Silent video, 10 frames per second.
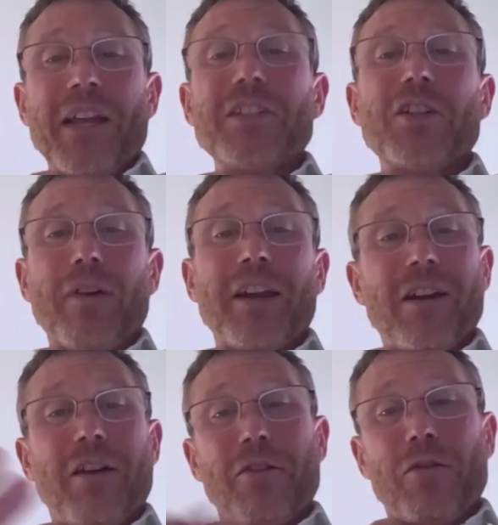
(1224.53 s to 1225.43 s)

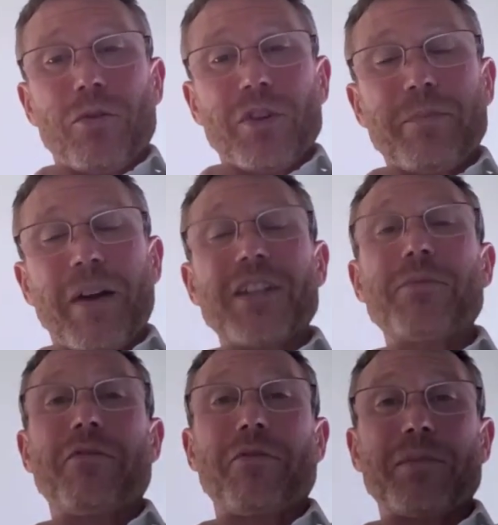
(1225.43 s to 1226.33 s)
integrated over all
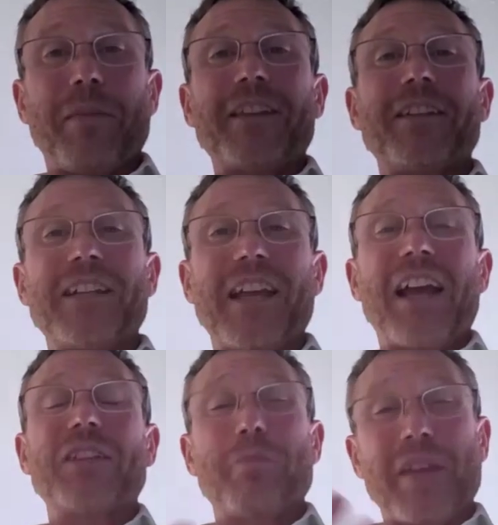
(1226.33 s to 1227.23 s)
space with respect to
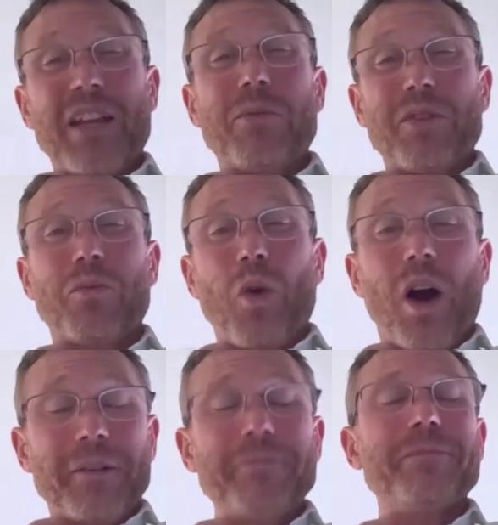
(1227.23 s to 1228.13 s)
dx will be equal to
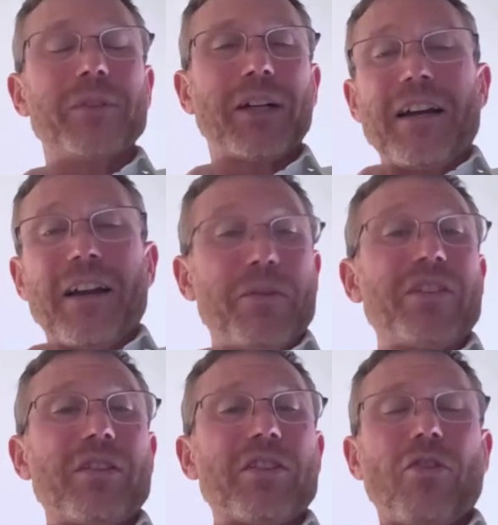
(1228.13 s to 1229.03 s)
1. If we're
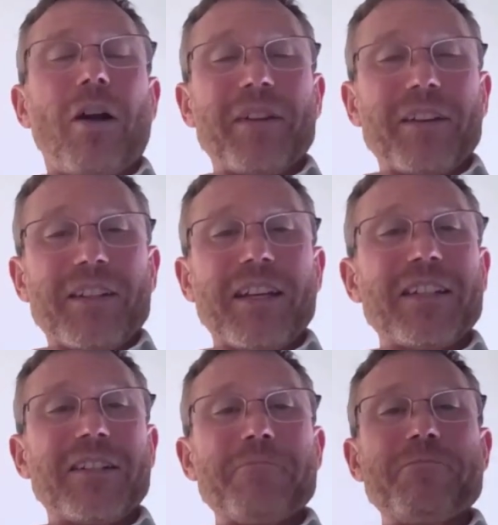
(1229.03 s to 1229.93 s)
describing a
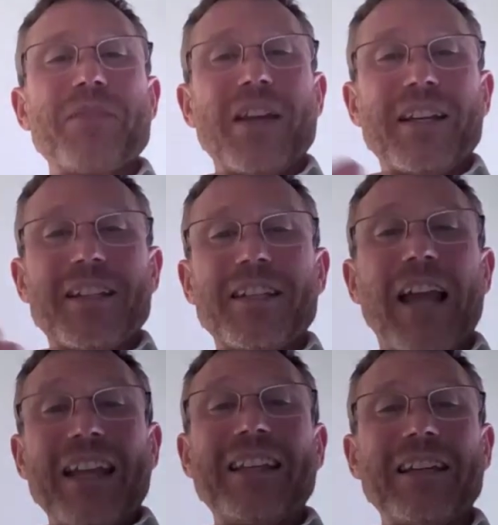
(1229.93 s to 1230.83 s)
system in a
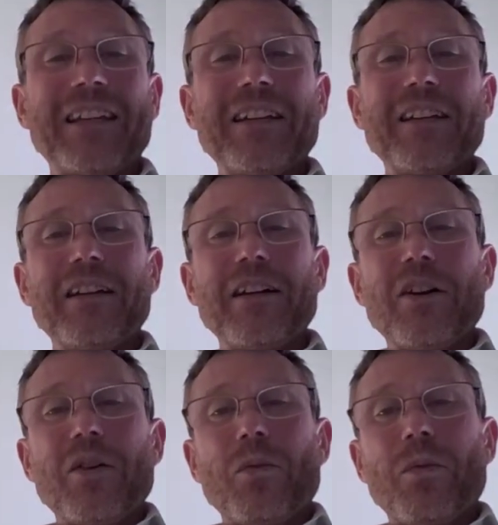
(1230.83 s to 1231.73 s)
state
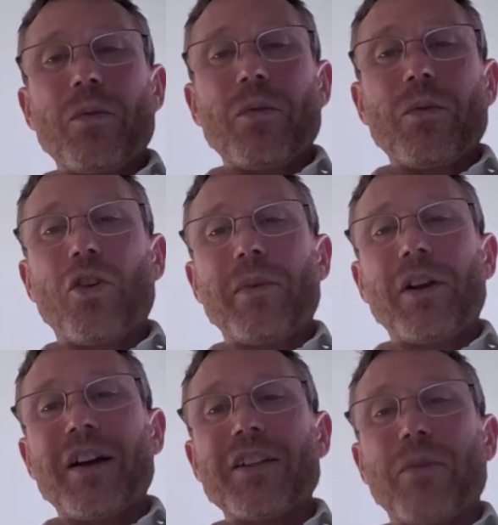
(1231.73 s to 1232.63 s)
with a
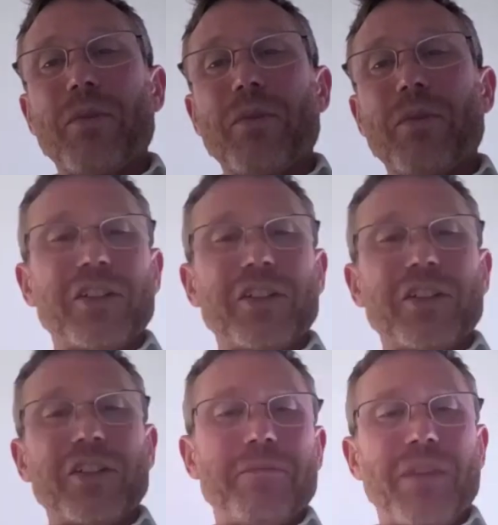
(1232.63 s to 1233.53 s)
normalized wave
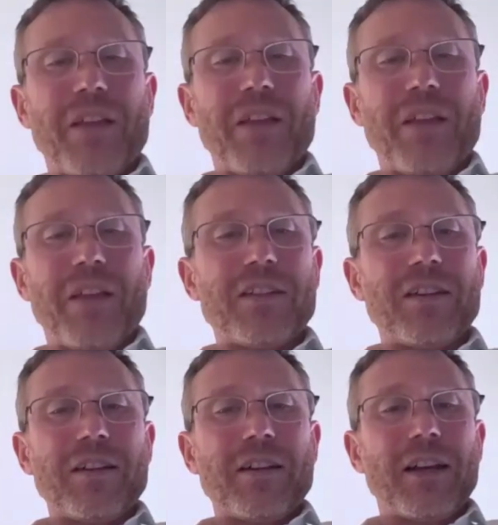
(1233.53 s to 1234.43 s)
function, then
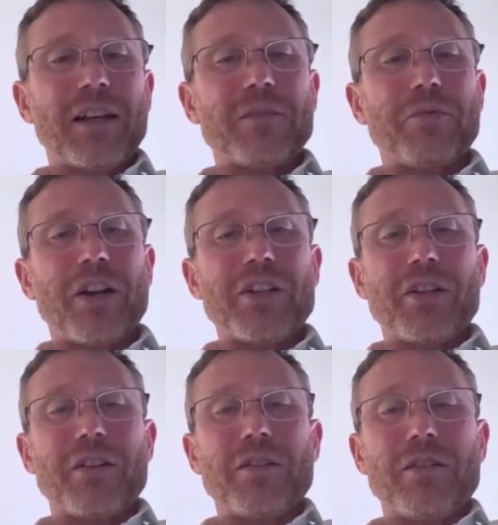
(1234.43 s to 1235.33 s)
this
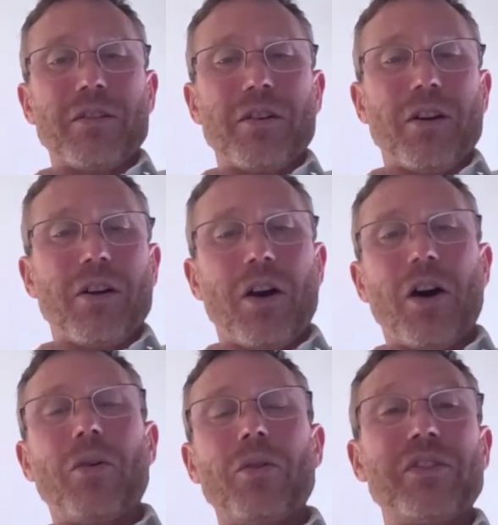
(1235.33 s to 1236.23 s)
expression
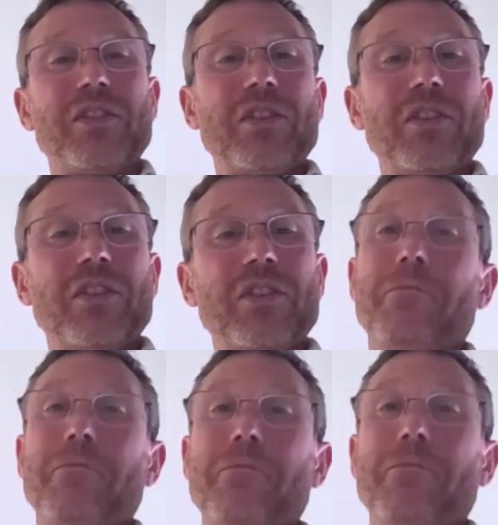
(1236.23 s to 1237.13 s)
holds.
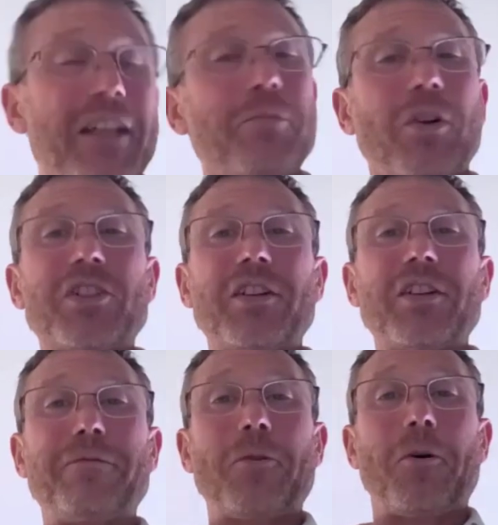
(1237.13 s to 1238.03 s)
That's
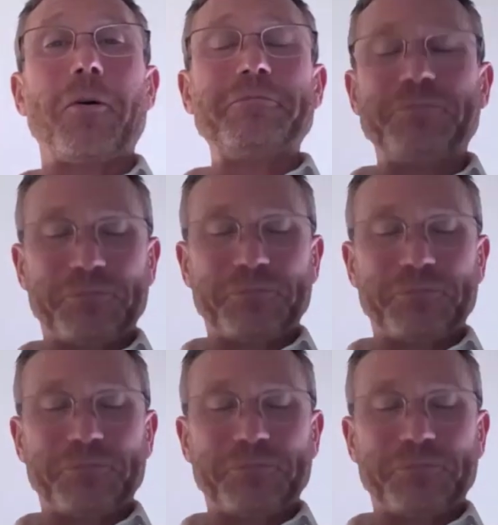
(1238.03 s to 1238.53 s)
postulate 4.